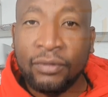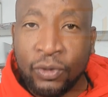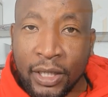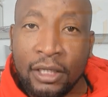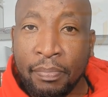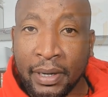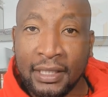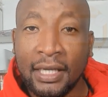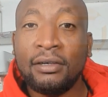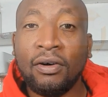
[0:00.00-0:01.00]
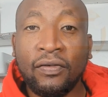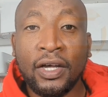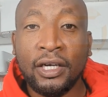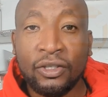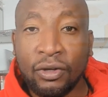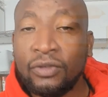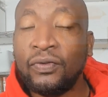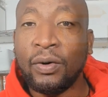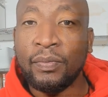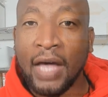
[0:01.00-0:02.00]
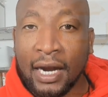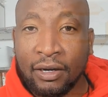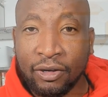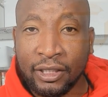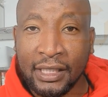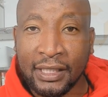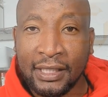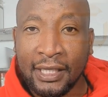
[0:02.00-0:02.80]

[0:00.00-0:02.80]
20% of the results from that audience.